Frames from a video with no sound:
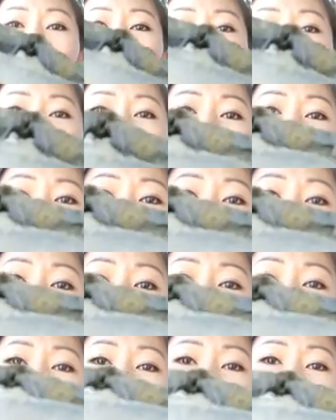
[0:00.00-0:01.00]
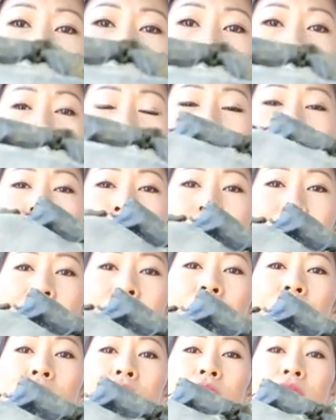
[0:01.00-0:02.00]
give him traction, because
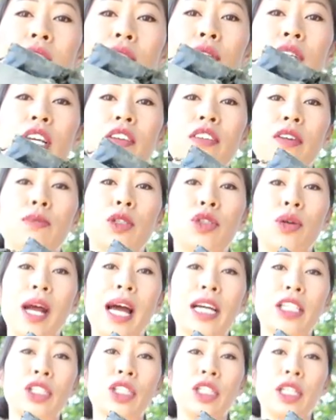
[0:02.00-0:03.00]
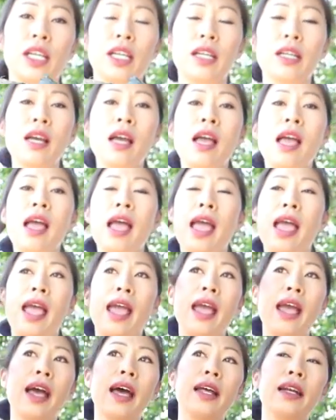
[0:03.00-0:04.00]
this will still give him traction,
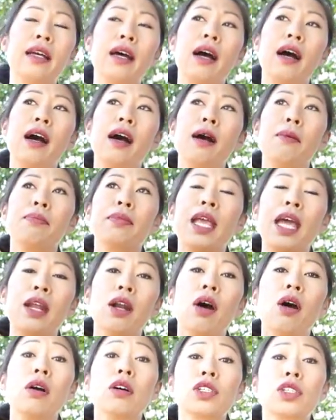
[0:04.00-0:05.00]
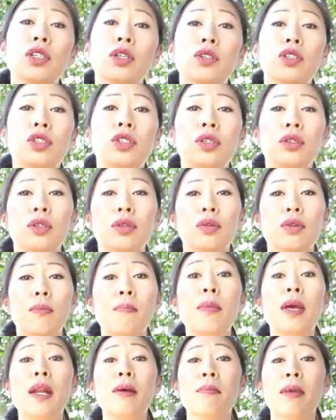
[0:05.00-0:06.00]
and also to
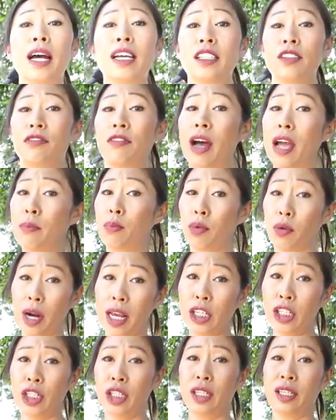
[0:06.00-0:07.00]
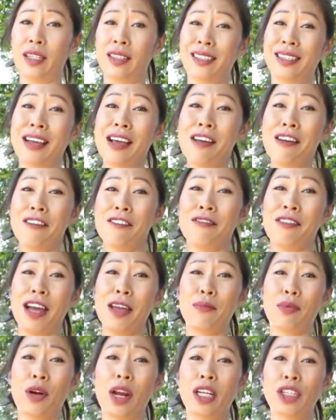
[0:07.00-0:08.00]
minimize vibrations.
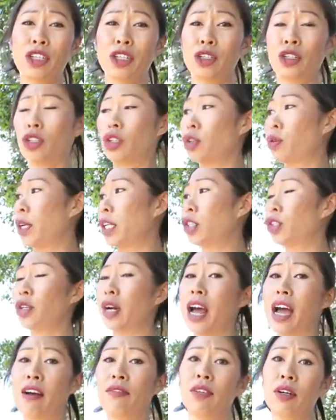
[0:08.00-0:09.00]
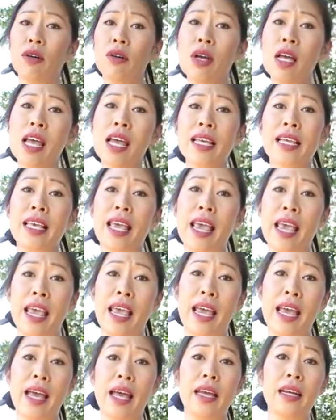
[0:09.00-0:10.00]
Vibrations during travel
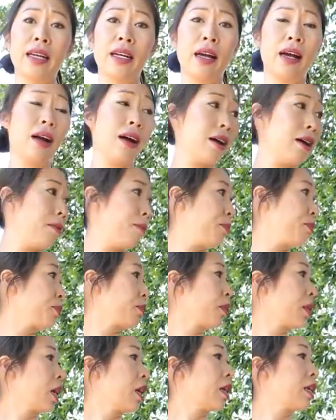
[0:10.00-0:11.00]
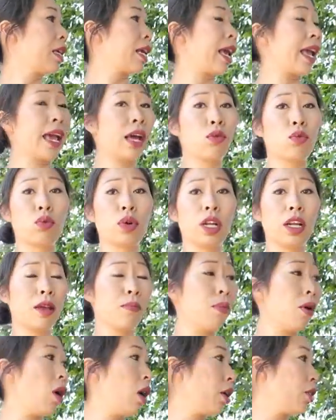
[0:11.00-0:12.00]
can really
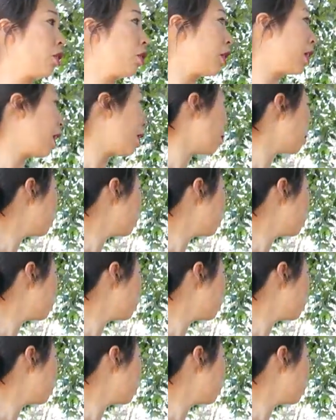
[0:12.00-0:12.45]
bother them.